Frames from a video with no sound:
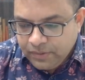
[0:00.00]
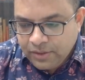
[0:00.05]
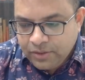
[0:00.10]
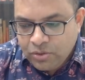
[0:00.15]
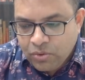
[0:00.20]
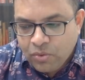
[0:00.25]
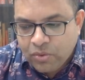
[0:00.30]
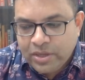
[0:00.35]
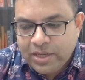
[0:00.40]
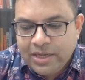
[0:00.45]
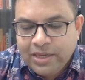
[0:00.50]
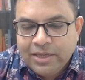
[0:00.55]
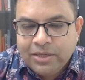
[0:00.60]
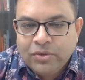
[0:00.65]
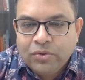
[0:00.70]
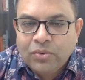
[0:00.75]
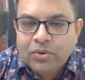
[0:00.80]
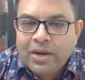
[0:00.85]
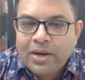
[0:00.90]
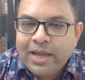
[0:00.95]
No
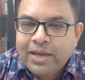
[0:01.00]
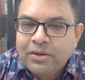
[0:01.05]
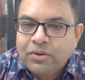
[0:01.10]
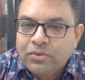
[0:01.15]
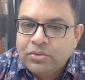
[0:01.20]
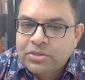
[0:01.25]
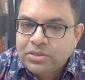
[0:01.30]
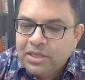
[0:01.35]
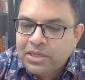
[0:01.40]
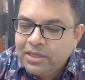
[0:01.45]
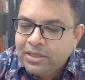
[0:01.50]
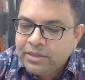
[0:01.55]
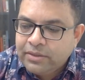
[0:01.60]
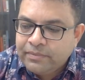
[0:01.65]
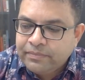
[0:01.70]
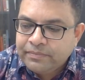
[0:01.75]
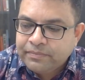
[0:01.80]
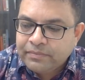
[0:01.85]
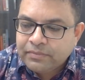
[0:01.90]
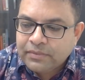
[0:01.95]
killing, no lying, no stealing,